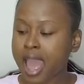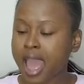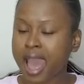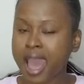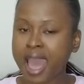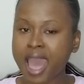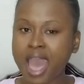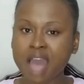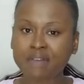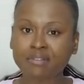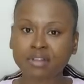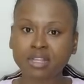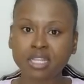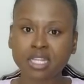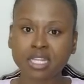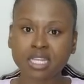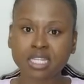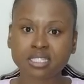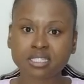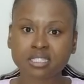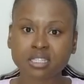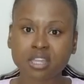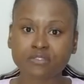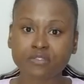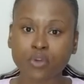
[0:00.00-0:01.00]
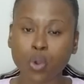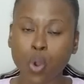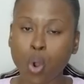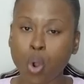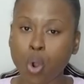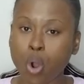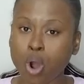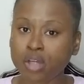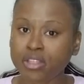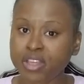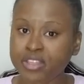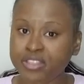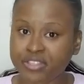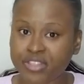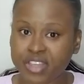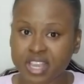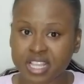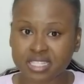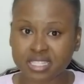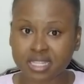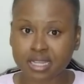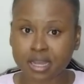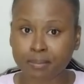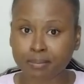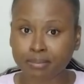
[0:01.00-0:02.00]
I have a list of all the
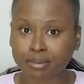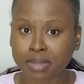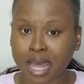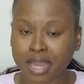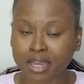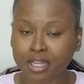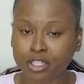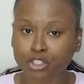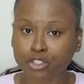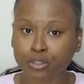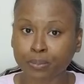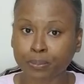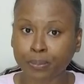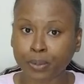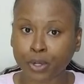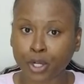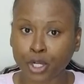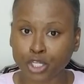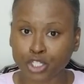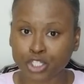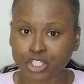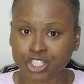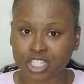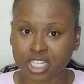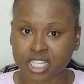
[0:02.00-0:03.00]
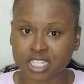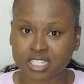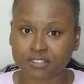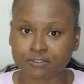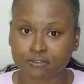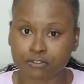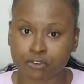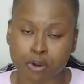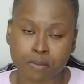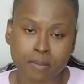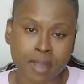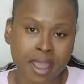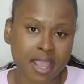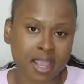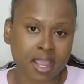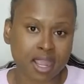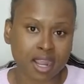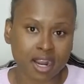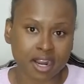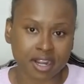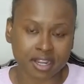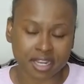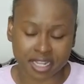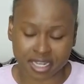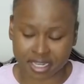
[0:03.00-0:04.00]
things that I'm planning to purchase for my
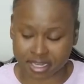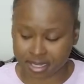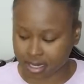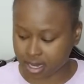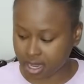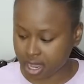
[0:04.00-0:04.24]
garden.